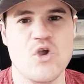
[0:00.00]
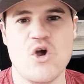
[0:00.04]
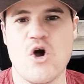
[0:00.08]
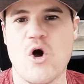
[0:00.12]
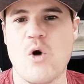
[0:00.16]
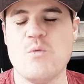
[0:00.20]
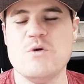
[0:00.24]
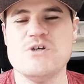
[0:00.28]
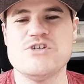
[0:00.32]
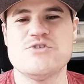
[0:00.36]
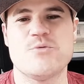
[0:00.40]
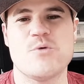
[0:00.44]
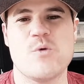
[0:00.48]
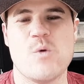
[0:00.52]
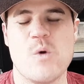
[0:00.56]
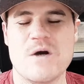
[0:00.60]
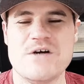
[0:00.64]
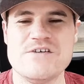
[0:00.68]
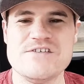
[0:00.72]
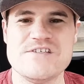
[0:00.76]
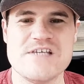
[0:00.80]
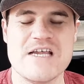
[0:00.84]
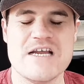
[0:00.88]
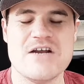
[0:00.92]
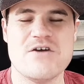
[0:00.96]
always
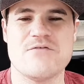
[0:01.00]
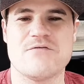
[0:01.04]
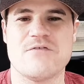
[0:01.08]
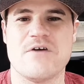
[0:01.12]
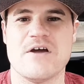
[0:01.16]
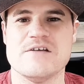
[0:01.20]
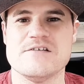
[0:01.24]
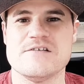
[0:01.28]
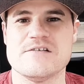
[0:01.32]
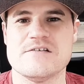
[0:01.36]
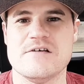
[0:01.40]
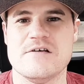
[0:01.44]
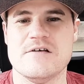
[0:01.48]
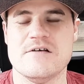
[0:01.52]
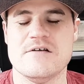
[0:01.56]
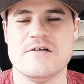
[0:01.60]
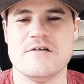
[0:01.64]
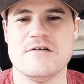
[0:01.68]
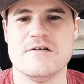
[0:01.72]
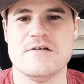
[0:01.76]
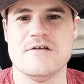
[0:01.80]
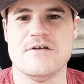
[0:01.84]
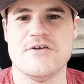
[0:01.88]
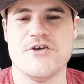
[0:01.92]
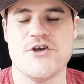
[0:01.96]
requires sacrifice.
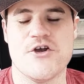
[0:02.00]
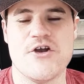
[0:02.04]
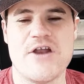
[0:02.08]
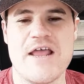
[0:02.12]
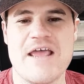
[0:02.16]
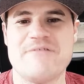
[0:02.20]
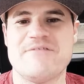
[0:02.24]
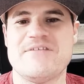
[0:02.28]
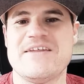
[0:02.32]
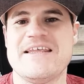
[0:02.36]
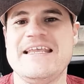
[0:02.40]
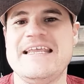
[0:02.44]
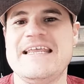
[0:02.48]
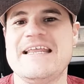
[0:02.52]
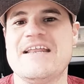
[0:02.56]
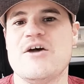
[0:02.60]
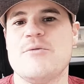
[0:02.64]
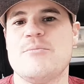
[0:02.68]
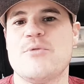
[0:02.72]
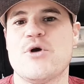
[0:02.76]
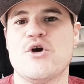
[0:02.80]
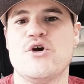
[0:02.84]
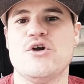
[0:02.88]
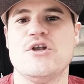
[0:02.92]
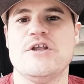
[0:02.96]
You're going to have to get
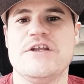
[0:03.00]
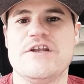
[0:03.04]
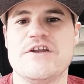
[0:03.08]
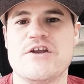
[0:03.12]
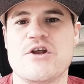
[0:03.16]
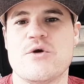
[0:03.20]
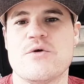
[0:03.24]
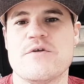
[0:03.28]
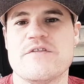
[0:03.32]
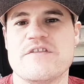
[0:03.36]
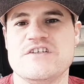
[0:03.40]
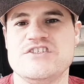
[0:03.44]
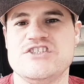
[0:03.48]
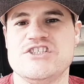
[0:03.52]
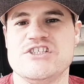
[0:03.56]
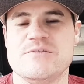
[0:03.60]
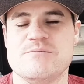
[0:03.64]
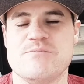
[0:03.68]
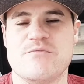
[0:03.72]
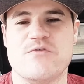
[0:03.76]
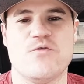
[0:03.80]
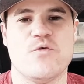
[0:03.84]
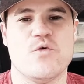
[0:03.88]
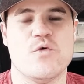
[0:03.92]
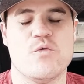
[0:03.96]
up early to go to the
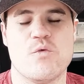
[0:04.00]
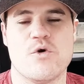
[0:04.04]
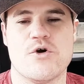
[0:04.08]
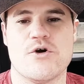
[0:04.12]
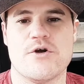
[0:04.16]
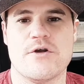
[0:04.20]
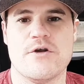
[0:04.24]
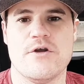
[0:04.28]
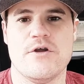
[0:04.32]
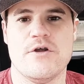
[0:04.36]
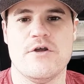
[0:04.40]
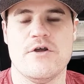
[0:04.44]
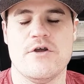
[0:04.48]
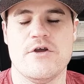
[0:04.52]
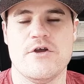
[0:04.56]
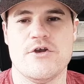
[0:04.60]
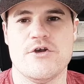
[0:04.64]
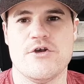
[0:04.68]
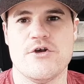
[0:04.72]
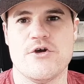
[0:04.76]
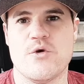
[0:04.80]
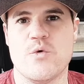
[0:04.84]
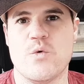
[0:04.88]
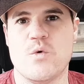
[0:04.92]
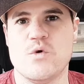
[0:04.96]
gym before work.
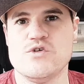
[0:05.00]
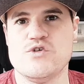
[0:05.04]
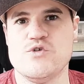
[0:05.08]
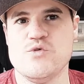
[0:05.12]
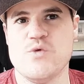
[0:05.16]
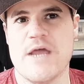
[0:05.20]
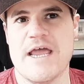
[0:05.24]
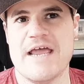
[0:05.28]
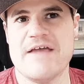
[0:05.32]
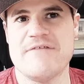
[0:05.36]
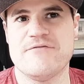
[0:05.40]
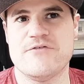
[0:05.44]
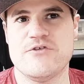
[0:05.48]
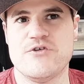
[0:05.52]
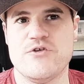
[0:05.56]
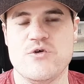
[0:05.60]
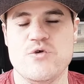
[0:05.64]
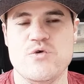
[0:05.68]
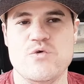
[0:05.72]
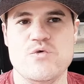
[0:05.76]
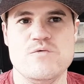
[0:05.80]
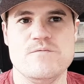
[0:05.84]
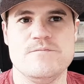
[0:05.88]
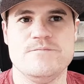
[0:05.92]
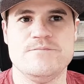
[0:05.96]
You're going to have
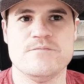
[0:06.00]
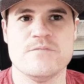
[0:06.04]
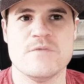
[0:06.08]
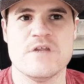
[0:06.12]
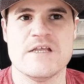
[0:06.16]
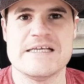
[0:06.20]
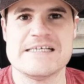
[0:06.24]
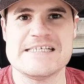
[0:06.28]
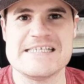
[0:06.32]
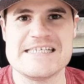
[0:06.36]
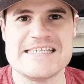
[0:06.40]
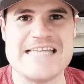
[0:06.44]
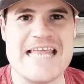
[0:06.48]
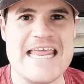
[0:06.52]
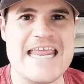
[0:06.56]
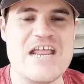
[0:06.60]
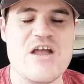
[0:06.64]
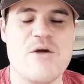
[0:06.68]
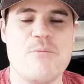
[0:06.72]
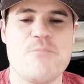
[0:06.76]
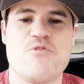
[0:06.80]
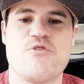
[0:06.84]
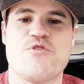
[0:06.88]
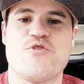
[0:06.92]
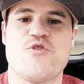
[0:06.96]
to
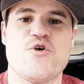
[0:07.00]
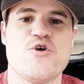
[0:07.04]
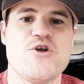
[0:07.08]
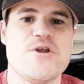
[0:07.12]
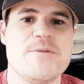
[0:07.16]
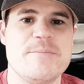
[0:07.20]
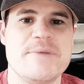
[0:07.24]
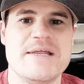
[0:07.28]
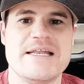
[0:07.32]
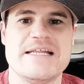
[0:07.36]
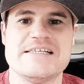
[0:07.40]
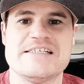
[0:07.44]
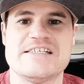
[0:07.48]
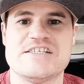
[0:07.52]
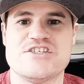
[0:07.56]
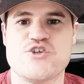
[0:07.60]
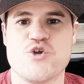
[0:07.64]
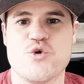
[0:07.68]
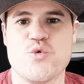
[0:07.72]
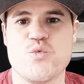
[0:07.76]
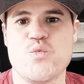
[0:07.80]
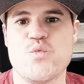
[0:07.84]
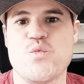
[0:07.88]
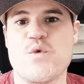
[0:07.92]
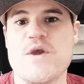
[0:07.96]
stay up 30 minutes
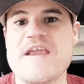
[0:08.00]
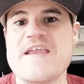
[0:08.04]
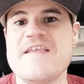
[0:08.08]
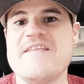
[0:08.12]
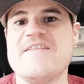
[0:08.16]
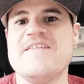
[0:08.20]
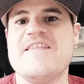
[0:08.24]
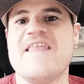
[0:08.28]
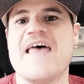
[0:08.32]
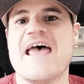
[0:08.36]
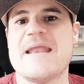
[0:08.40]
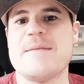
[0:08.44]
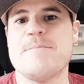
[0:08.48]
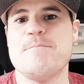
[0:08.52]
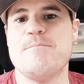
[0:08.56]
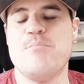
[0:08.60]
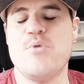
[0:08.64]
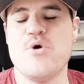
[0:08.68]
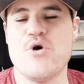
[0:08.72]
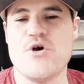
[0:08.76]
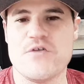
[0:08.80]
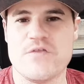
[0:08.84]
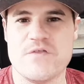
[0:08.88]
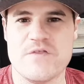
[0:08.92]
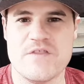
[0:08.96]
to read that
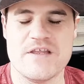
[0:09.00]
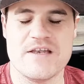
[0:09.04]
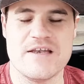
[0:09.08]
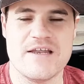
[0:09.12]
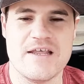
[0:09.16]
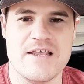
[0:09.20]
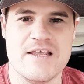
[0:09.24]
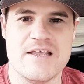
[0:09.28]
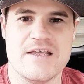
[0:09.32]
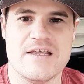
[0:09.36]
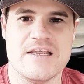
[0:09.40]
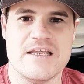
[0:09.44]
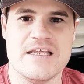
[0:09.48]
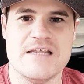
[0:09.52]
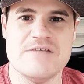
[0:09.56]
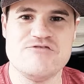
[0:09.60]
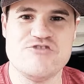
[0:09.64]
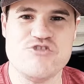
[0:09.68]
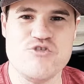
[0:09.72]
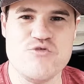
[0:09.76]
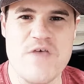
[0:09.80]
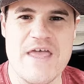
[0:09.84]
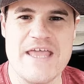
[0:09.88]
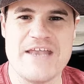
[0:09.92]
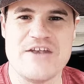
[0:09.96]
book that
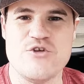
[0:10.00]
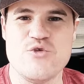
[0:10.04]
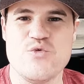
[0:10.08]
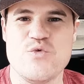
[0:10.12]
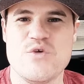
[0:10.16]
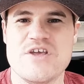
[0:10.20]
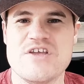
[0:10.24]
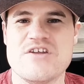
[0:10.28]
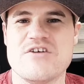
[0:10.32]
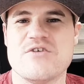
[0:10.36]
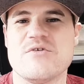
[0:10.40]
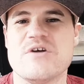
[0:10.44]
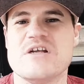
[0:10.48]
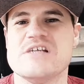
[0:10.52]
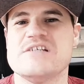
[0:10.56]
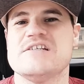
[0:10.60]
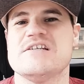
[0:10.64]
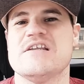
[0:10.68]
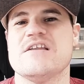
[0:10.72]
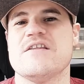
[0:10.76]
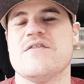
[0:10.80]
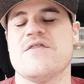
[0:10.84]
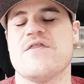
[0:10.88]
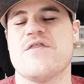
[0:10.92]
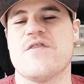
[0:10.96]
gives you that new
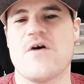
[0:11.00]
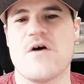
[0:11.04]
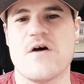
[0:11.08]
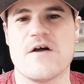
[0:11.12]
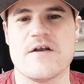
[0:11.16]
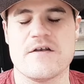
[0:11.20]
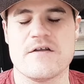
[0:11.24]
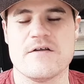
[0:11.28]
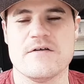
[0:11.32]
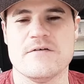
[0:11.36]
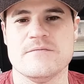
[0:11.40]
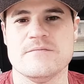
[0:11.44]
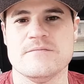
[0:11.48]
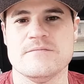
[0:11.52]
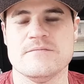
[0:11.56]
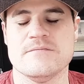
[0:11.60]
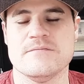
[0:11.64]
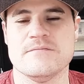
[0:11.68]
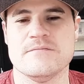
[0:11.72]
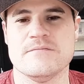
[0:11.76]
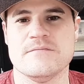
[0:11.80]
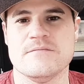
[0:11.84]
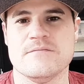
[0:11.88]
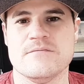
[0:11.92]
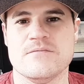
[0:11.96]
interesting thought.
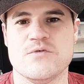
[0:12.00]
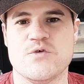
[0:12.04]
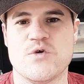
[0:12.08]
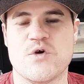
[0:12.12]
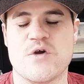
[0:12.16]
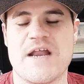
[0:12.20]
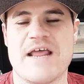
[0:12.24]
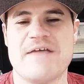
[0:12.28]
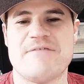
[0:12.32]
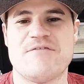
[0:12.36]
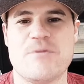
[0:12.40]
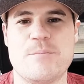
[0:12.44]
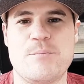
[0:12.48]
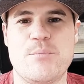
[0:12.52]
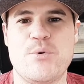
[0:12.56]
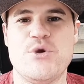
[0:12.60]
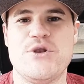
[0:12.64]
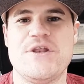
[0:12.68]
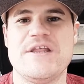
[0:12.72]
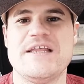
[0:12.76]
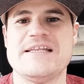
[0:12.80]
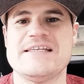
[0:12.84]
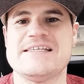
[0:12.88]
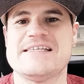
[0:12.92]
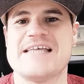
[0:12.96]
You're going to have to
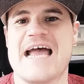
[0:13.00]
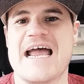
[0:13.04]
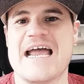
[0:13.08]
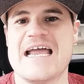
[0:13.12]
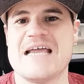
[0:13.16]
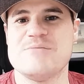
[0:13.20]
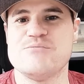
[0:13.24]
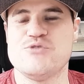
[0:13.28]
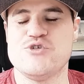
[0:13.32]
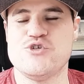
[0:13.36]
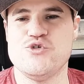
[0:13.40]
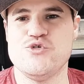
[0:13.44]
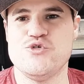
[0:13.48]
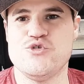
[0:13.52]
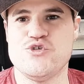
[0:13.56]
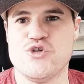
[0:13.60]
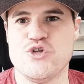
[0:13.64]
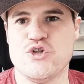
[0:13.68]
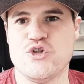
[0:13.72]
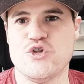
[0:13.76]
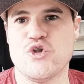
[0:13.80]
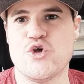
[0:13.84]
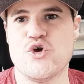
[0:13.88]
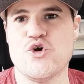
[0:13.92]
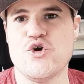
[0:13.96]
put in time
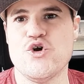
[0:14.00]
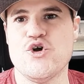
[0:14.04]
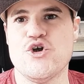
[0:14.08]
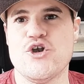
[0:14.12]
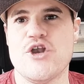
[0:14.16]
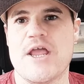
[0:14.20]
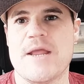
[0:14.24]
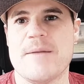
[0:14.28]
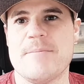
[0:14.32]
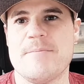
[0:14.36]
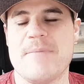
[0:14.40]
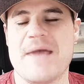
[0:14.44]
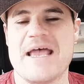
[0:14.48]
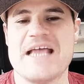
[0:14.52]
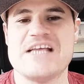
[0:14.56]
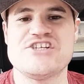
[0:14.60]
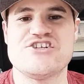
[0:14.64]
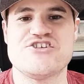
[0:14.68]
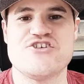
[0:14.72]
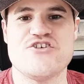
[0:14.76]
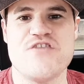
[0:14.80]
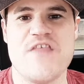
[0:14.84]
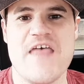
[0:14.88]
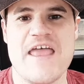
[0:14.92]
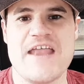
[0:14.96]
to learn and
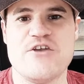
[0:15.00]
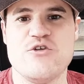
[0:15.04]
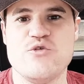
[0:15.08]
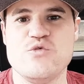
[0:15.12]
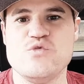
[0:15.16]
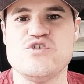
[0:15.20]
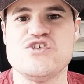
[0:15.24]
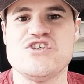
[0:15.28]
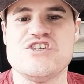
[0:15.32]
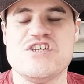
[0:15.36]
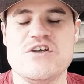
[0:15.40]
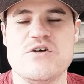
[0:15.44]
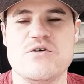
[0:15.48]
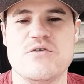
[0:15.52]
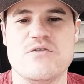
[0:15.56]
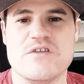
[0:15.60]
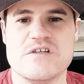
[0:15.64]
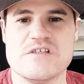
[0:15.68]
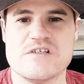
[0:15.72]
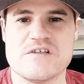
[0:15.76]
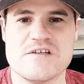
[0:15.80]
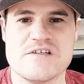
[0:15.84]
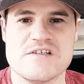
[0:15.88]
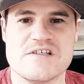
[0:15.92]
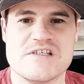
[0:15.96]
master that new skill
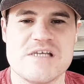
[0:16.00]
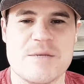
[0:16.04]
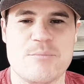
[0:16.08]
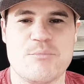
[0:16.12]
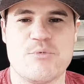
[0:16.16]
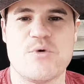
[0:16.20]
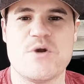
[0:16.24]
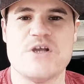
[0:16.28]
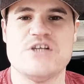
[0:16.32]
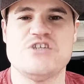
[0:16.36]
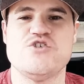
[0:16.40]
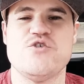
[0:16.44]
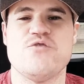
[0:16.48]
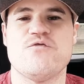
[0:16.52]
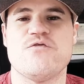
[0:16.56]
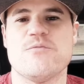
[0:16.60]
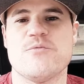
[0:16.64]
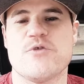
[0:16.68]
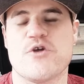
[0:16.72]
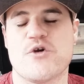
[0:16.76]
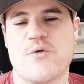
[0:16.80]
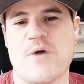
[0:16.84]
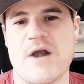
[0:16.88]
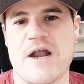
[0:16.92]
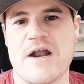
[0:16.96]
that's going to separate you from
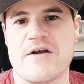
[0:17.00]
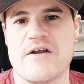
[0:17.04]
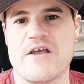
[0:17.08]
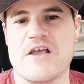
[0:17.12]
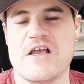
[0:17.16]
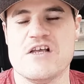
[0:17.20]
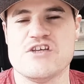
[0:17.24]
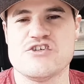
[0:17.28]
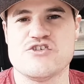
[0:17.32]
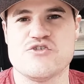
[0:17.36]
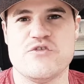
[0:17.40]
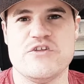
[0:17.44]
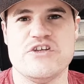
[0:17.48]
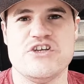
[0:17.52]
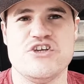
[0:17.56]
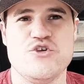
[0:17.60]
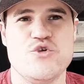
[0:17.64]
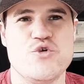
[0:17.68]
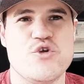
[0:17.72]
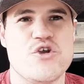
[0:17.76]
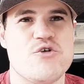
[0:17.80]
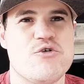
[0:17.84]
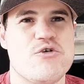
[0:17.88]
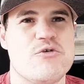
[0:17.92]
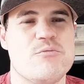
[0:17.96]
the crowd so that
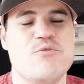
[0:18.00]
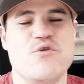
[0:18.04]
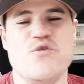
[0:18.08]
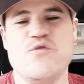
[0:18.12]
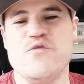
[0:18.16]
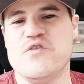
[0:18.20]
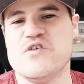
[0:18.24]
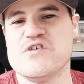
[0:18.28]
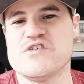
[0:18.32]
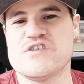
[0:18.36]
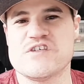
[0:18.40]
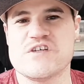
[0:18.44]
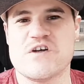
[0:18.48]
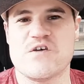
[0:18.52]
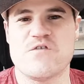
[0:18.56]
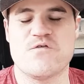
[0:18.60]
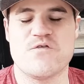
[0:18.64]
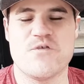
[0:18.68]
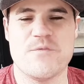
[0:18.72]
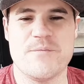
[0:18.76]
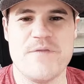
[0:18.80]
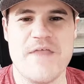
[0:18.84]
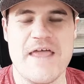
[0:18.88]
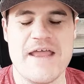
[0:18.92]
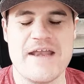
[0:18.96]
you can remove yourself
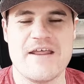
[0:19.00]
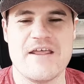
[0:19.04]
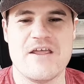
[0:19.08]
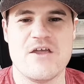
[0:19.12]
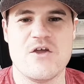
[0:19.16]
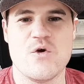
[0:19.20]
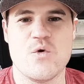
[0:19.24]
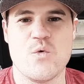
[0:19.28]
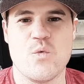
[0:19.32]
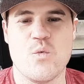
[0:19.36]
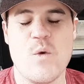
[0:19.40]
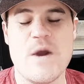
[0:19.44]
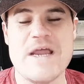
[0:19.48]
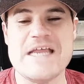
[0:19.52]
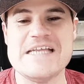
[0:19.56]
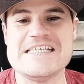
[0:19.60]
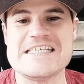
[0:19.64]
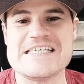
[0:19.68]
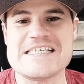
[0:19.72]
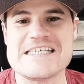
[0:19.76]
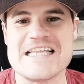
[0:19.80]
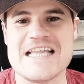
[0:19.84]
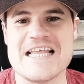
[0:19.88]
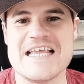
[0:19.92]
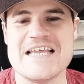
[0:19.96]
from that wage
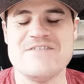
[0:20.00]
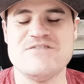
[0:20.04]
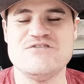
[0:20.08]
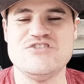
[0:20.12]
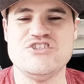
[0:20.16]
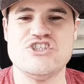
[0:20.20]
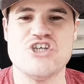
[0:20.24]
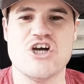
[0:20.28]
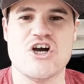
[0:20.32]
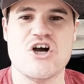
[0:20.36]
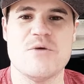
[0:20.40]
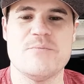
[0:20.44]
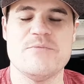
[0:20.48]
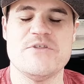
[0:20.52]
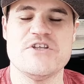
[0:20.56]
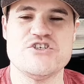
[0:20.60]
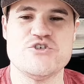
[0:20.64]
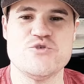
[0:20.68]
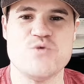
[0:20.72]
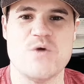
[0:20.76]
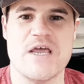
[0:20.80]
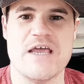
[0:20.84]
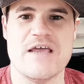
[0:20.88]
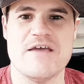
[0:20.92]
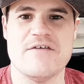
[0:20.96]
slave job that
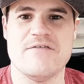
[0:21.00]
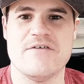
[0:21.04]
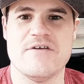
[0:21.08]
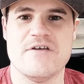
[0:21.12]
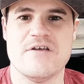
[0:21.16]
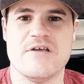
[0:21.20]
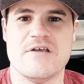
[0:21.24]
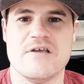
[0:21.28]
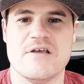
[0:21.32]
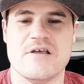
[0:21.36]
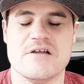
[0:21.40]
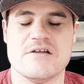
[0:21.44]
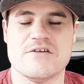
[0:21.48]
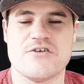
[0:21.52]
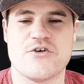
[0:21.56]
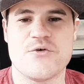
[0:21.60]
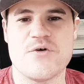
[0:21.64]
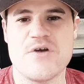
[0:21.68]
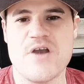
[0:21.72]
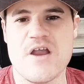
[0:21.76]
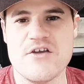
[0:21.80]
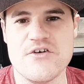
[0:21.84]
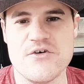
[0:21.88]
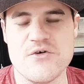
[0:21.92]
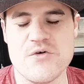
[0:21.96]
you have and
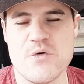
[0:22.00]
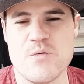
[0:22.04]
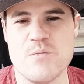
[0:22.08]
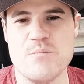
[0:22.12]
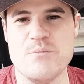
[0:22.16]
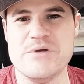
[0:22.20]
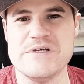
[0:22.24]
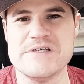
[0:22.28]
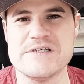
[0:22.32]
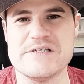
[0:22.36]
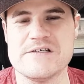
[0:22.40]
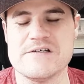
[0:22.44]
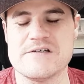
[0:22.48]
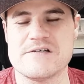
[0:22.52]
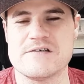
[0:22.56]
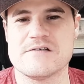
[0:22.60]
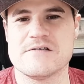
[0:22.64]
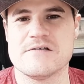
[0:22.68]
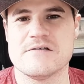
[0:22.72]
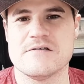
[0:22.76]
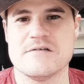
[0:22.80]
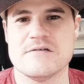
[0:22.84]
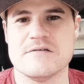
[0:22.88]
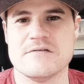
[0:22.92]
create your own business.